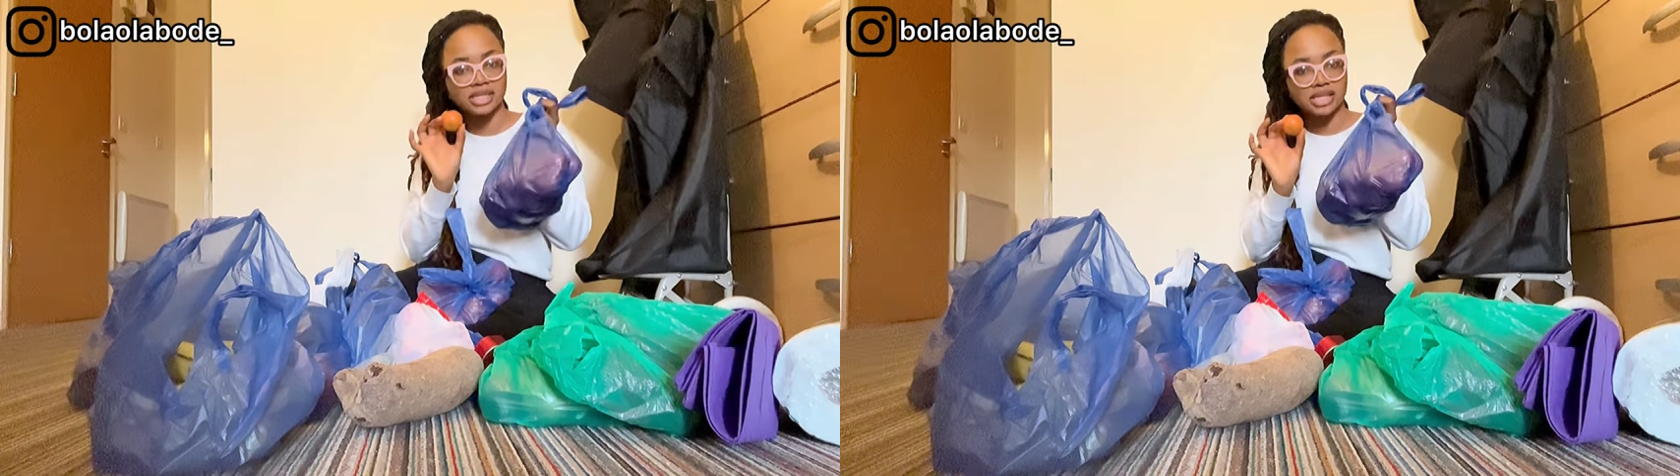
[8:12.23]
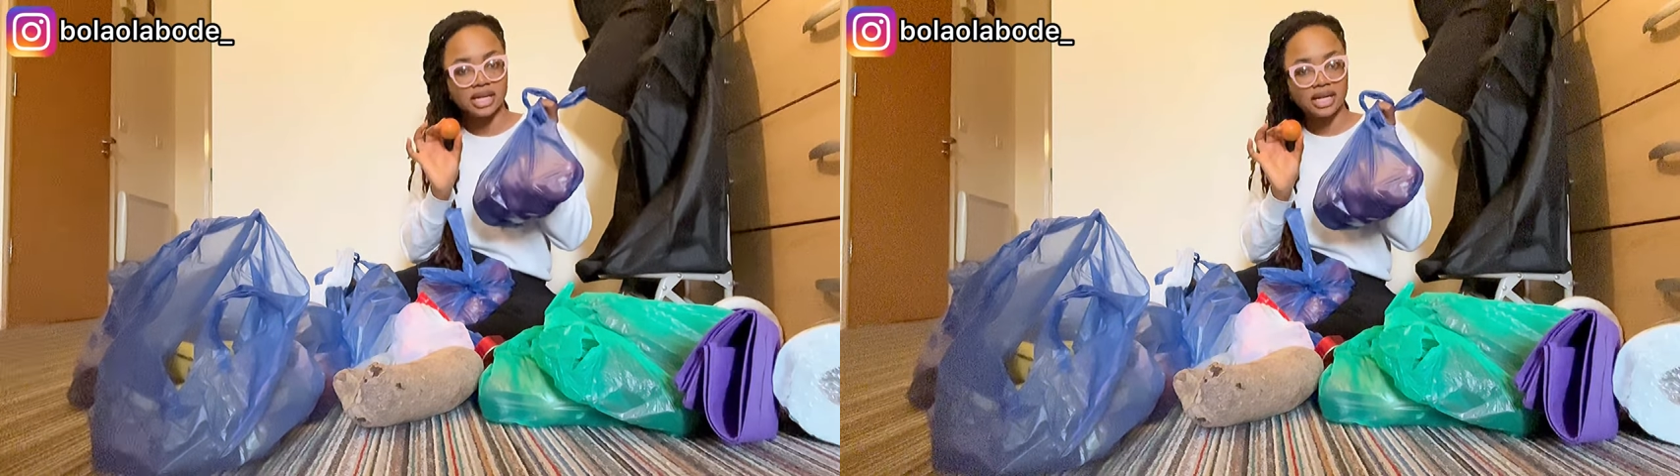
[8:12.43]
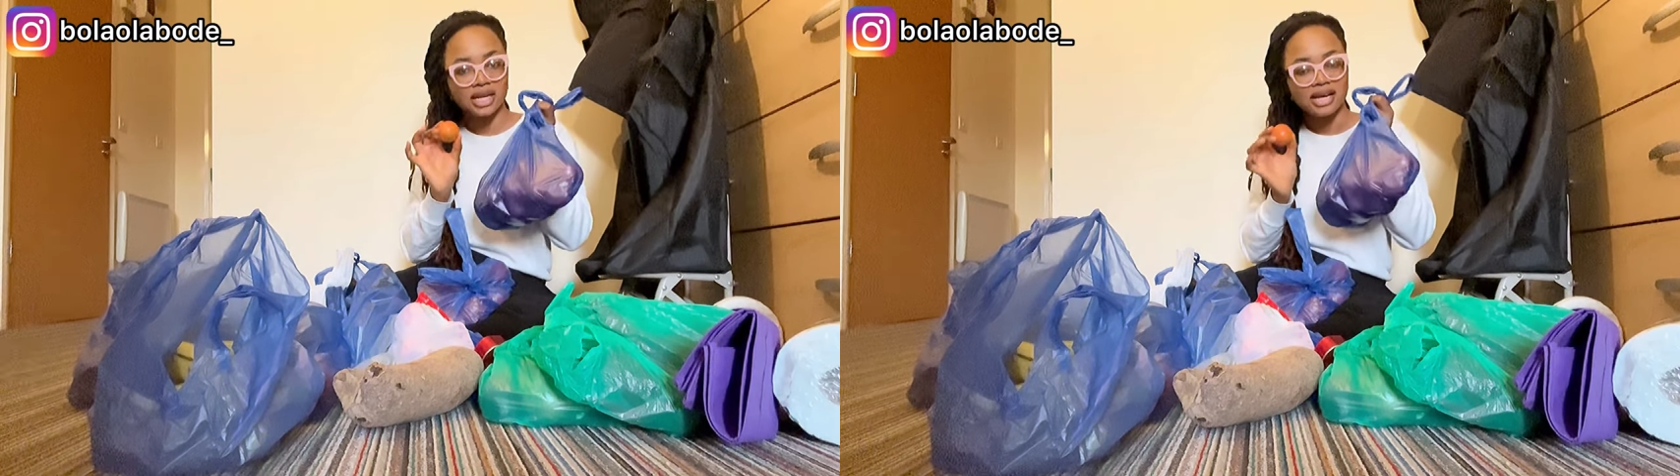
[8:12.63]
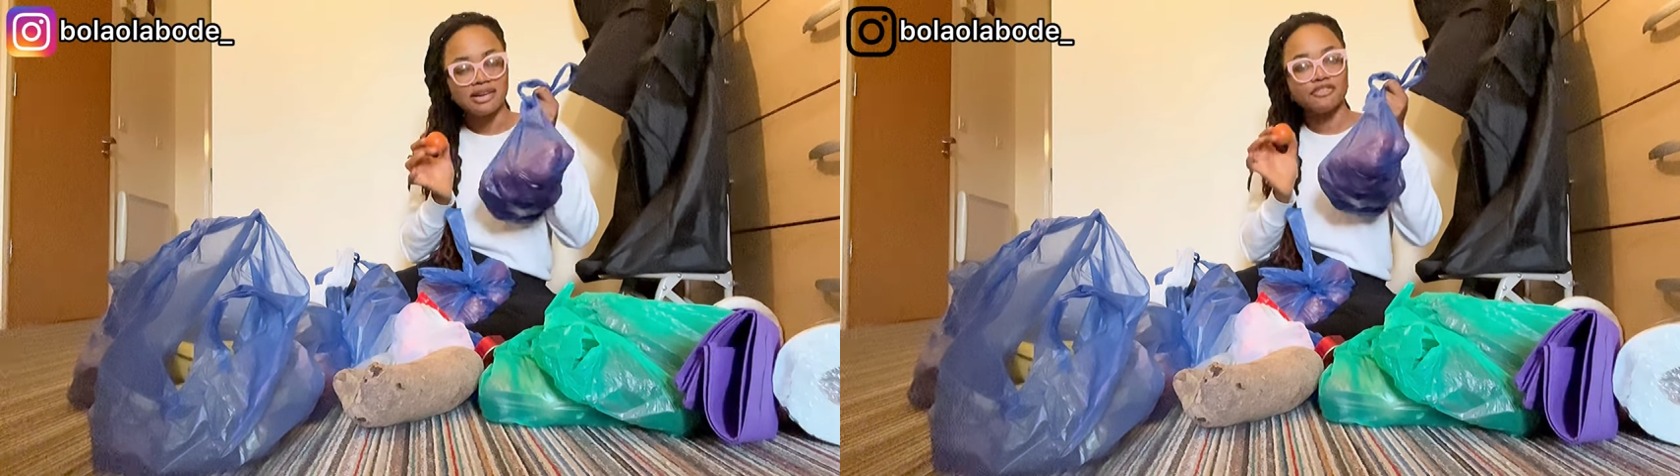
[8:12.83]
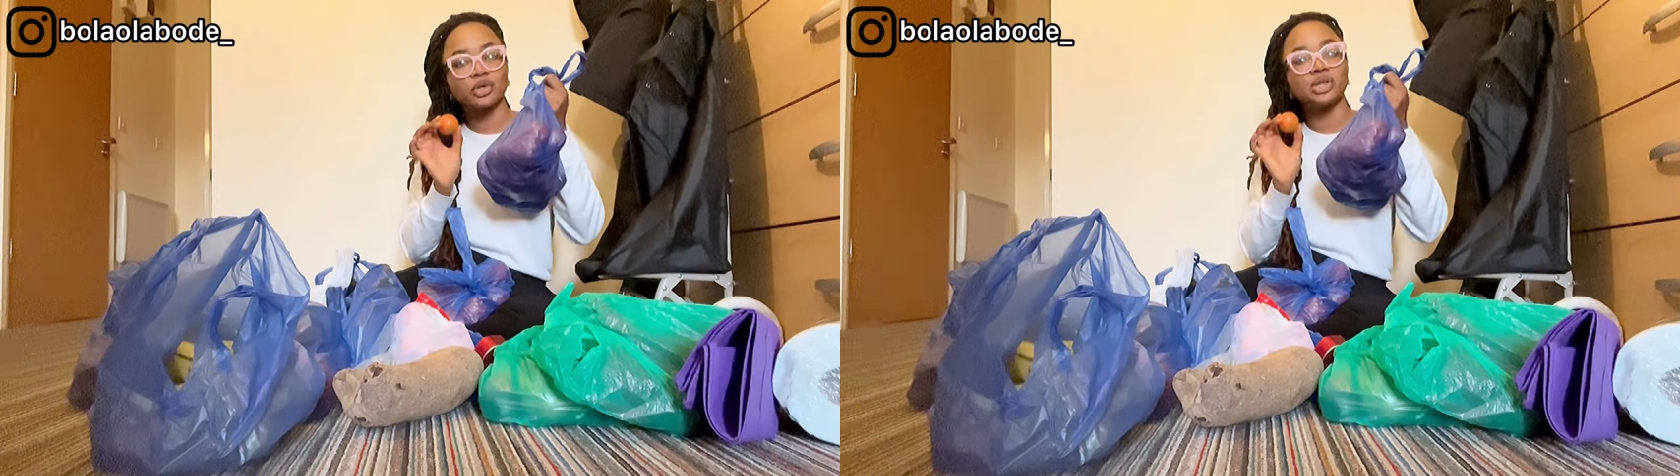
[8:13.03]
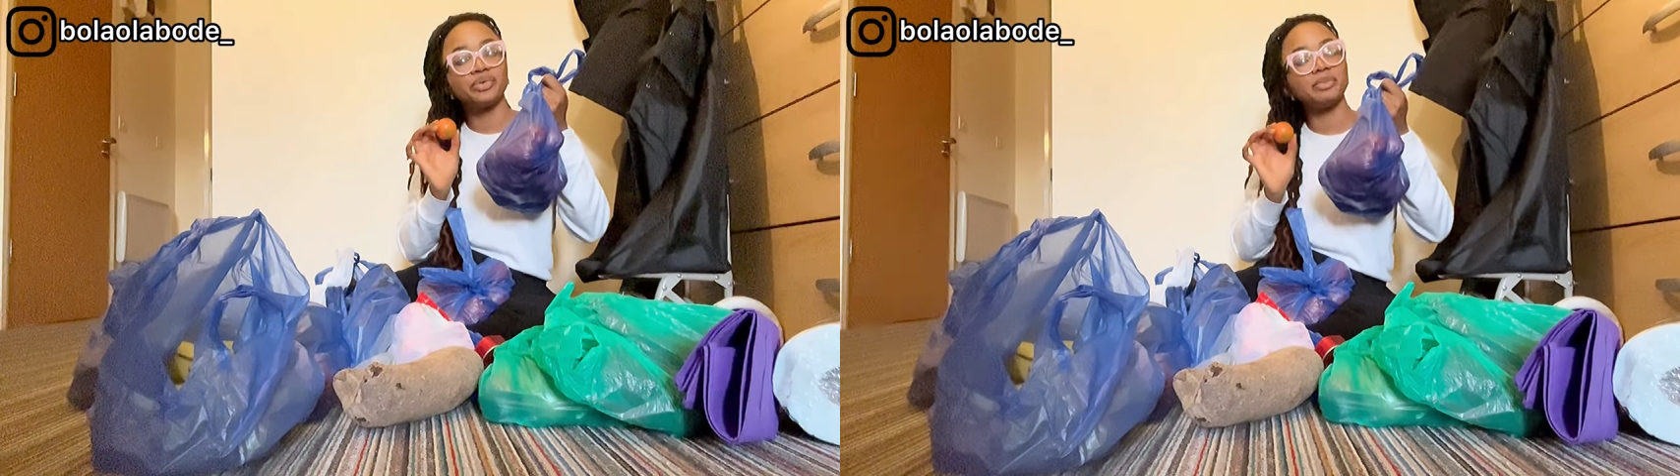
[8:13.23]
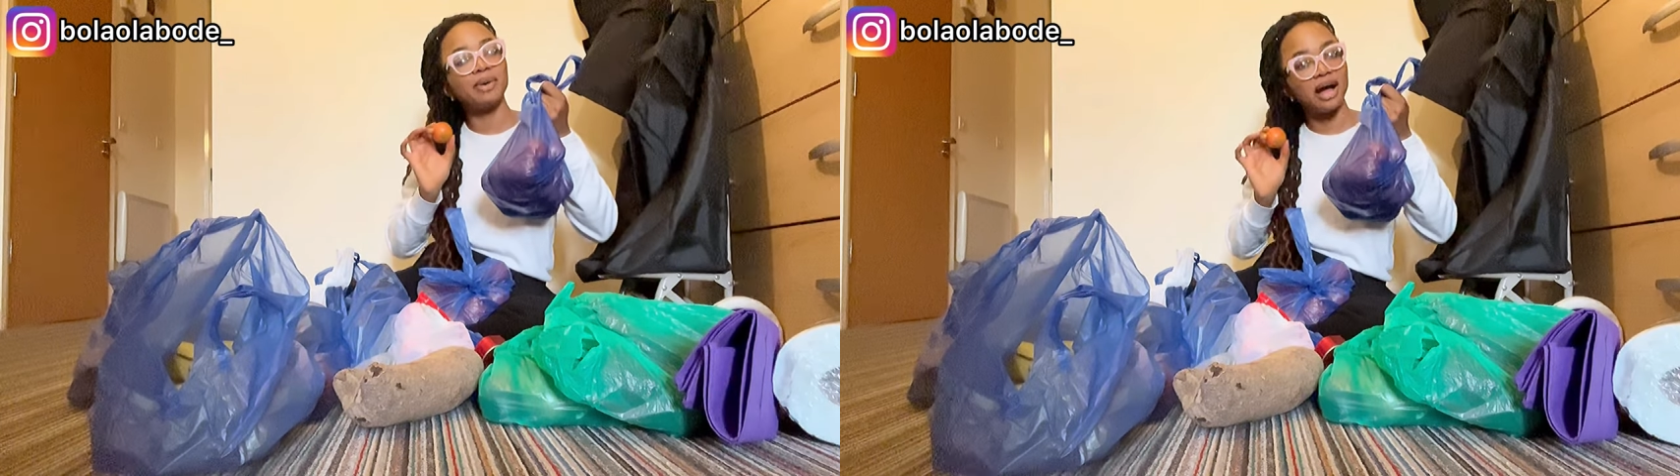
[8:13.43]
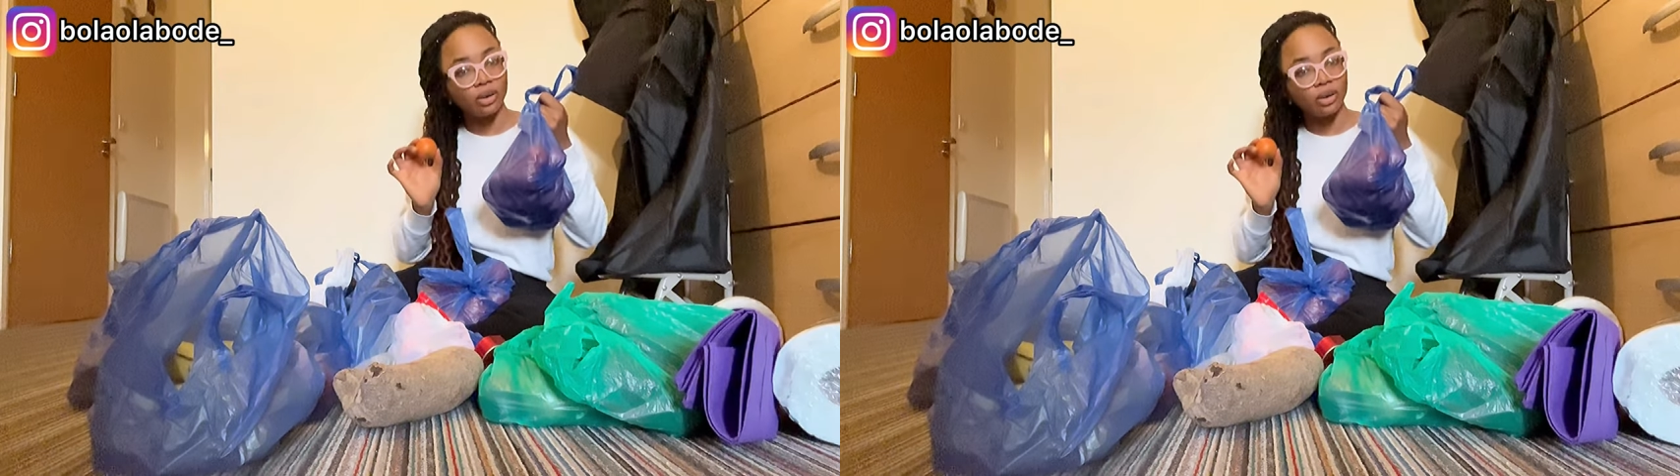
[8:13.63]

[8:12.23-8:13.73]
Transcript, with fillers: for £3.